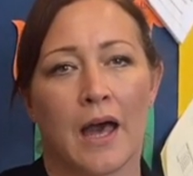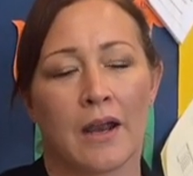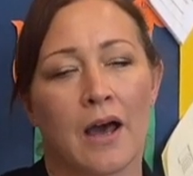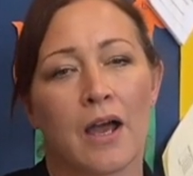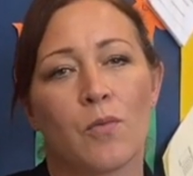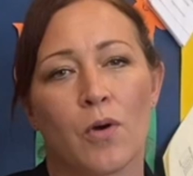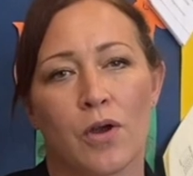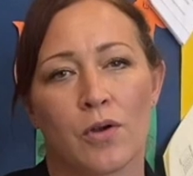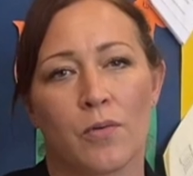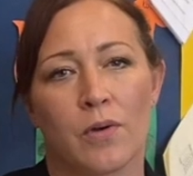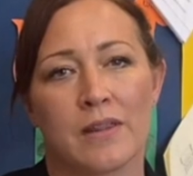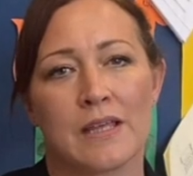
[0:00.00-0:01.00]
And I
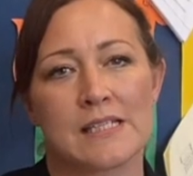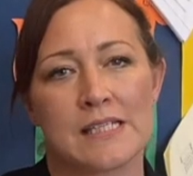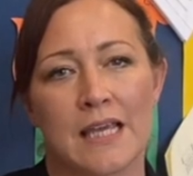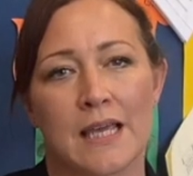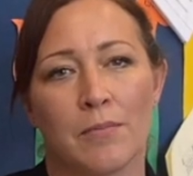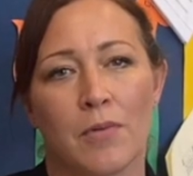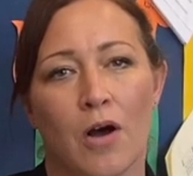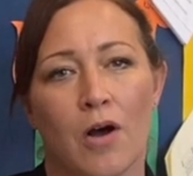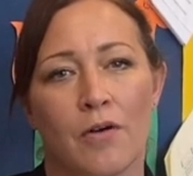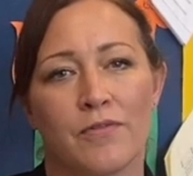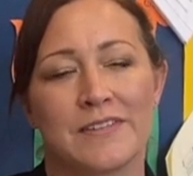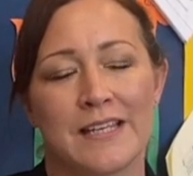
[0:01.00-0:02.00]
work with a team
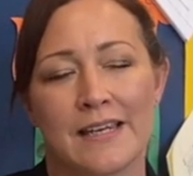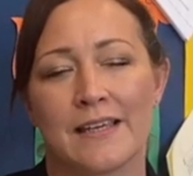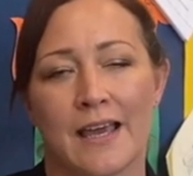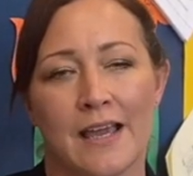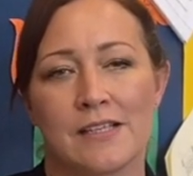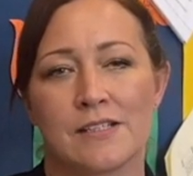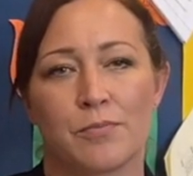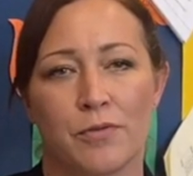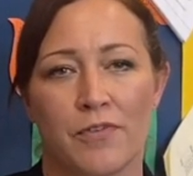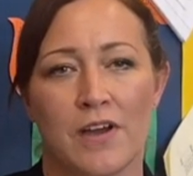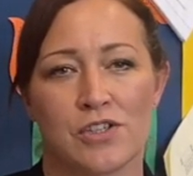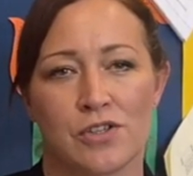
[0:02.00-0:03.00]
of dedicated
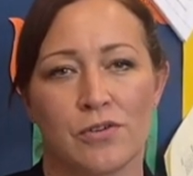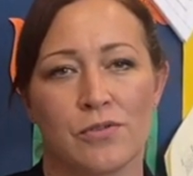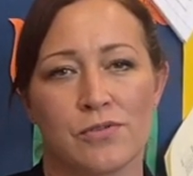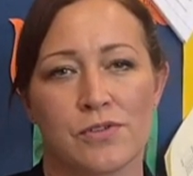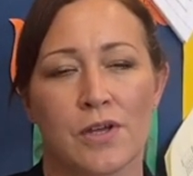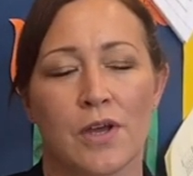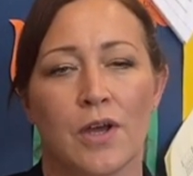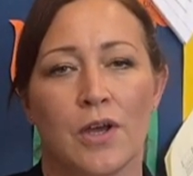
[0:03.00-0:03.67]
professionals